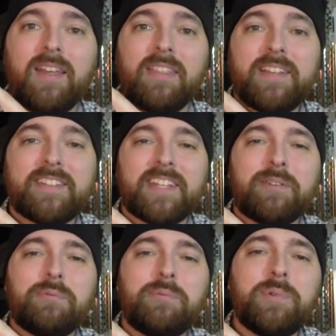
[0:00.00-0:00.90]
they take
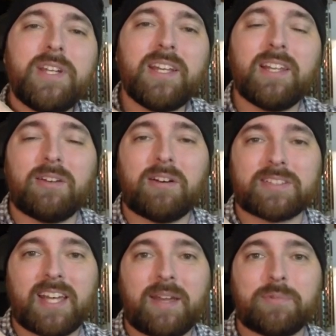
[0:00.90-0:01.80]
a really long
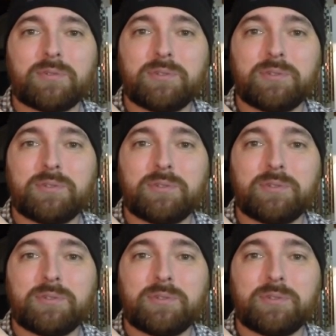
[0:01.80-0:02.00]
time to